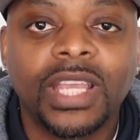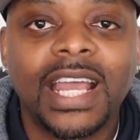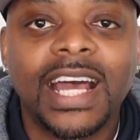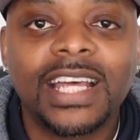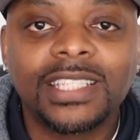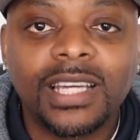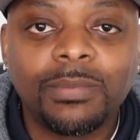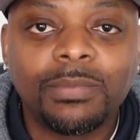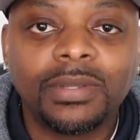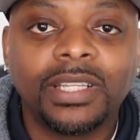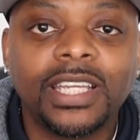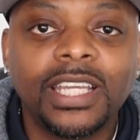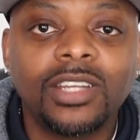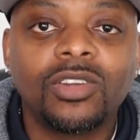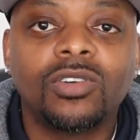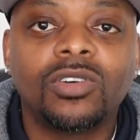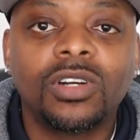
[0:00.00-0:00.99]
as I
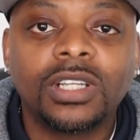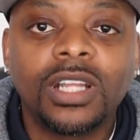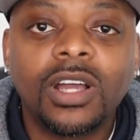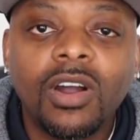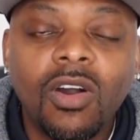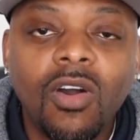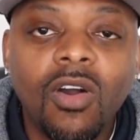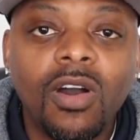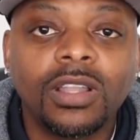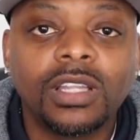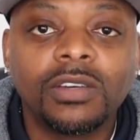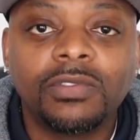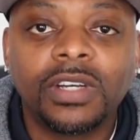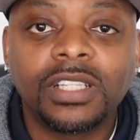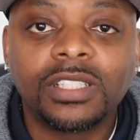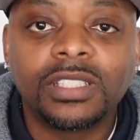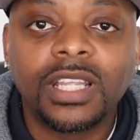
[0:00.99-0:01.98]
plan on all
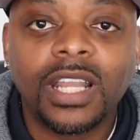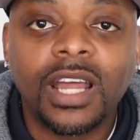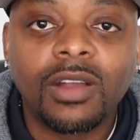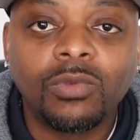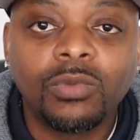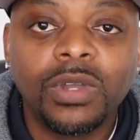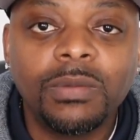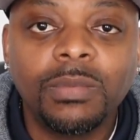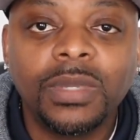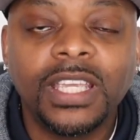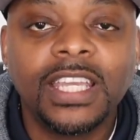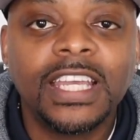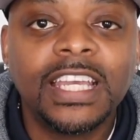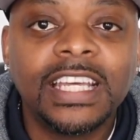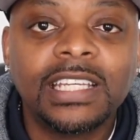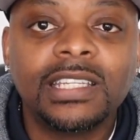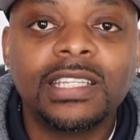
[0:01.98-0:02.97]
of us that are with me
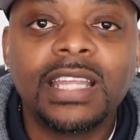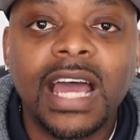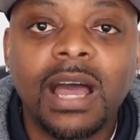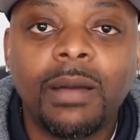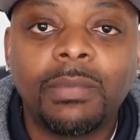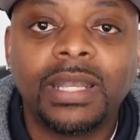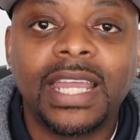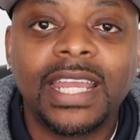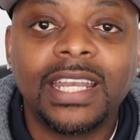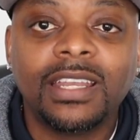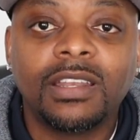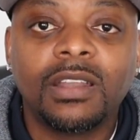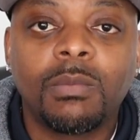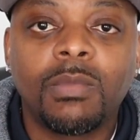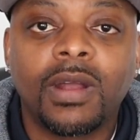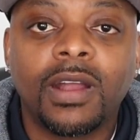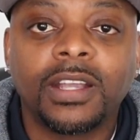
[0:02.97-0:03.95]
dominating in
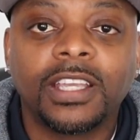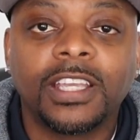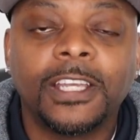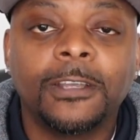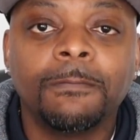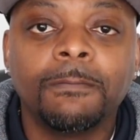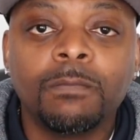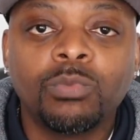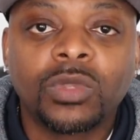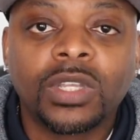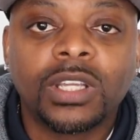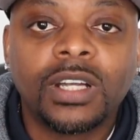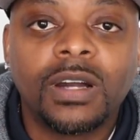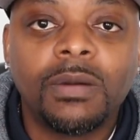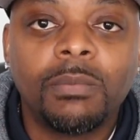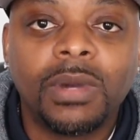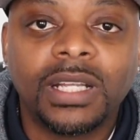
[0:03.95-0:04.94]
the market
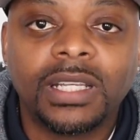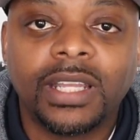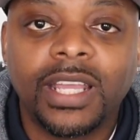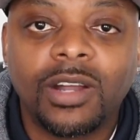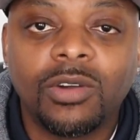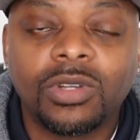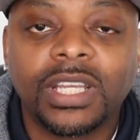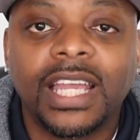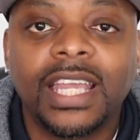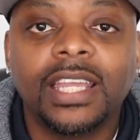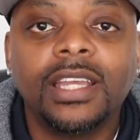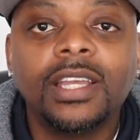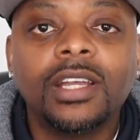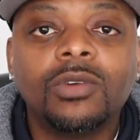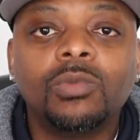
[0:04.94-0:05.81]
come Monday, okay?